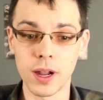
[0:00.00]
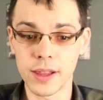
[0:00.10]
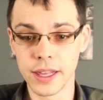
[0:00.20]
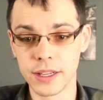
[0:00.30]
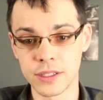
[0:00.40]
one
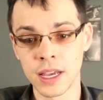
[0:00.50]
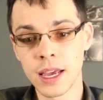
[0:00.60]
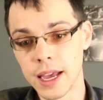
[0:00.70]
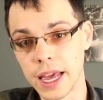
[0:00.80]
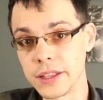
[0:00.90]
of these
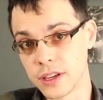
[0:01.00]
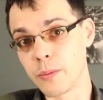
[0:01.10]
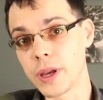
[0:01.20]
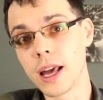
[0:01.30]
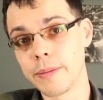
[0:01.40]
ends
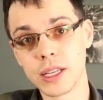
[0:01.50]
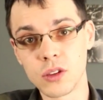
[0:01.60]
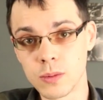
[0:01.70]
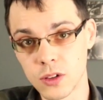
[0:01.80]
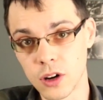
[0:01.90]
up becoming
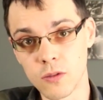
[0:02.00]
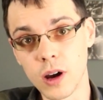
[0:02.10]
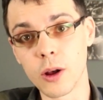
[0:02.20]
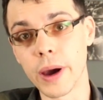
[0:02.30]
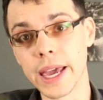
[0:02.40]
some sort of
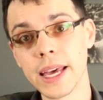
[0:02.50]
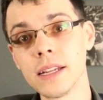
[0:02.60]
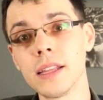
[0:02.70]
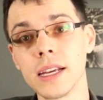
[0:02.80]
runaway hit,